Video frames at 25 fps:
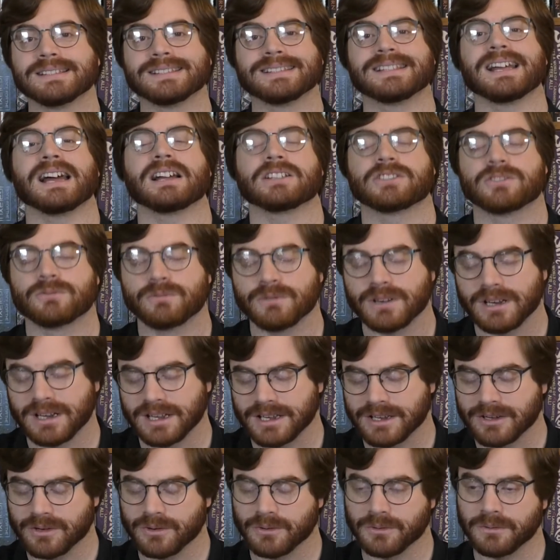That's
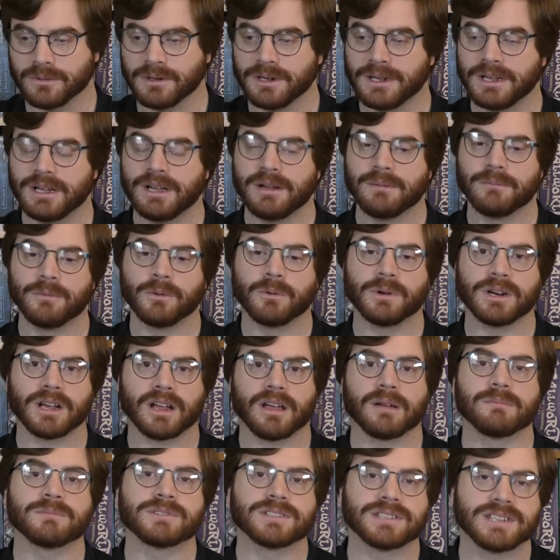really cool. What it
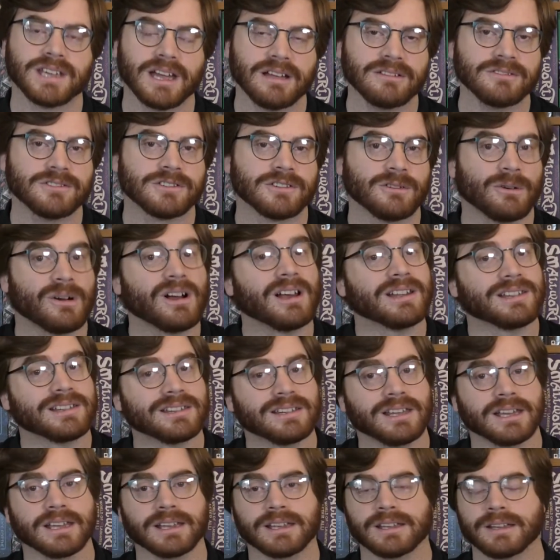comes down to, I
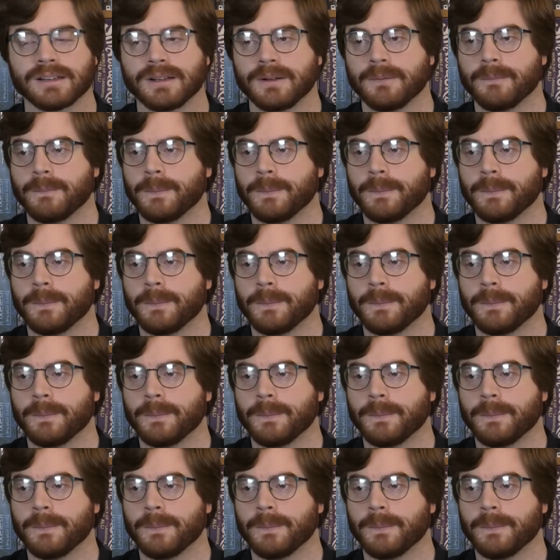think,